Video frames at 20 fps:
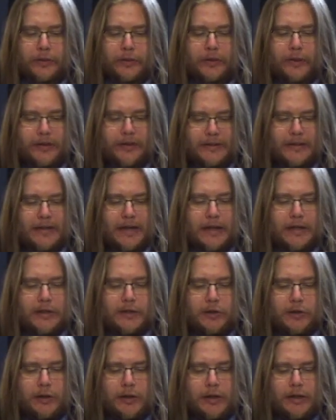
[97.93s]
This tax
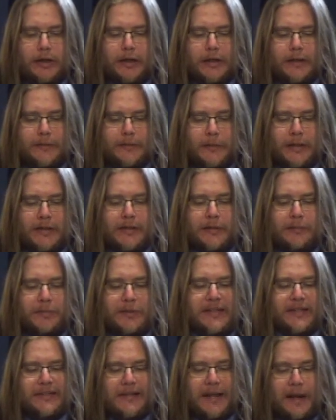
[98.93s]
credit is meant to
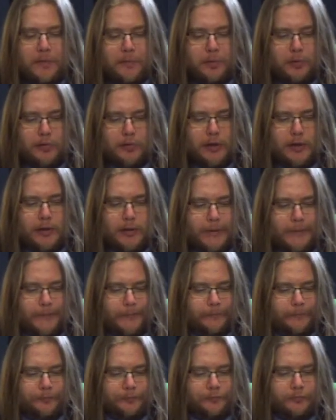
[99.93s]
be temporary.
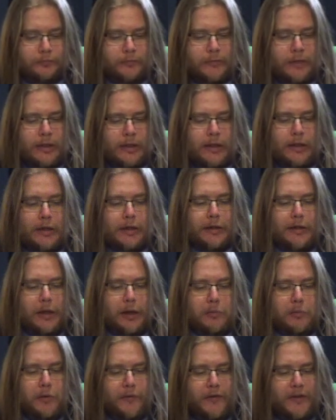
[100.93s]
Now,
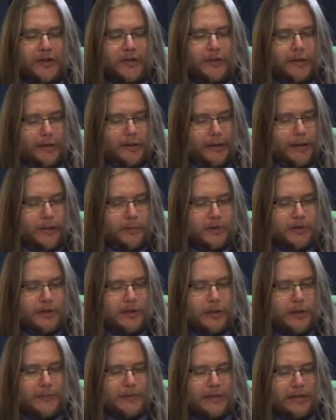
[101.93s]
moving to the labor
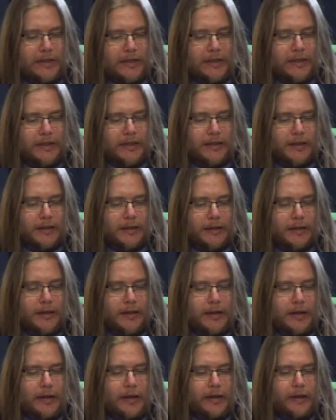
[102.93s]
subsidy,
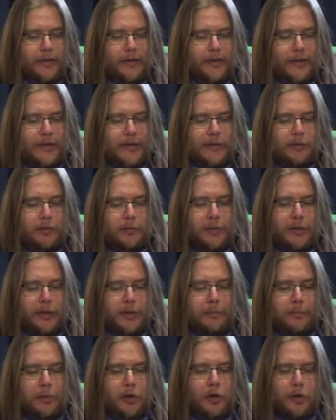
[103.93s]
this will be
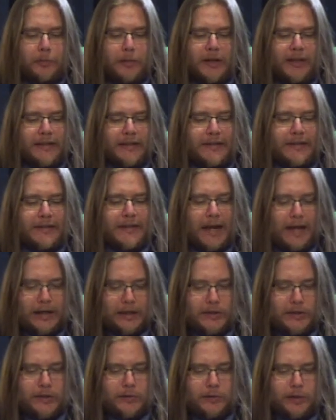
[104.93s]
a permanent
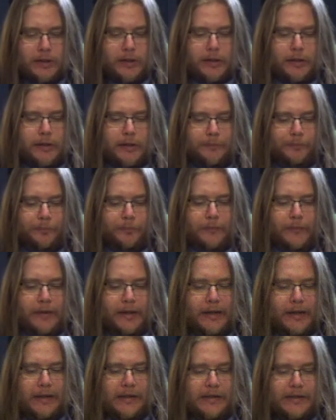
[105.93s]
tax credit.
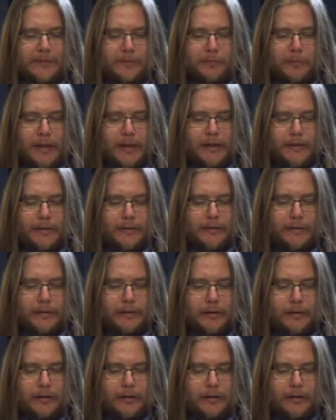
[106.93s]
It is meant